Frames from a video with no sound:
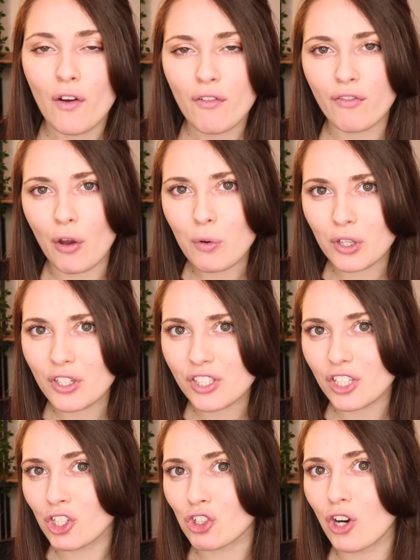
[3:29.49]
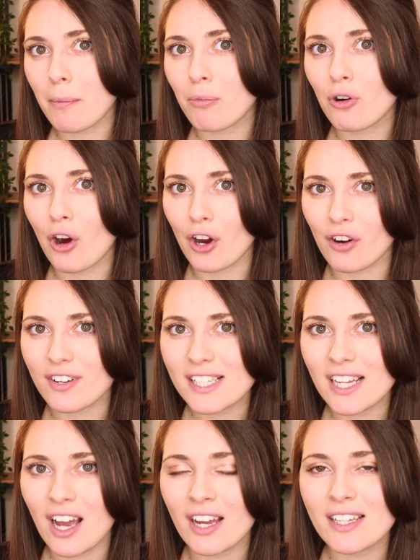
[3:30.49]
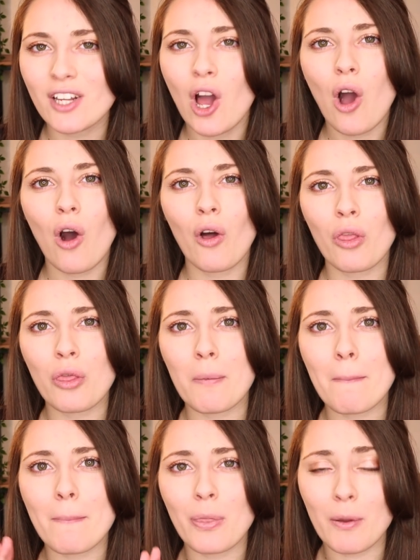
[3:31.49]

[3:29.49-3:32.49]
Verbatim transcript: Focus and try and prioritize on the,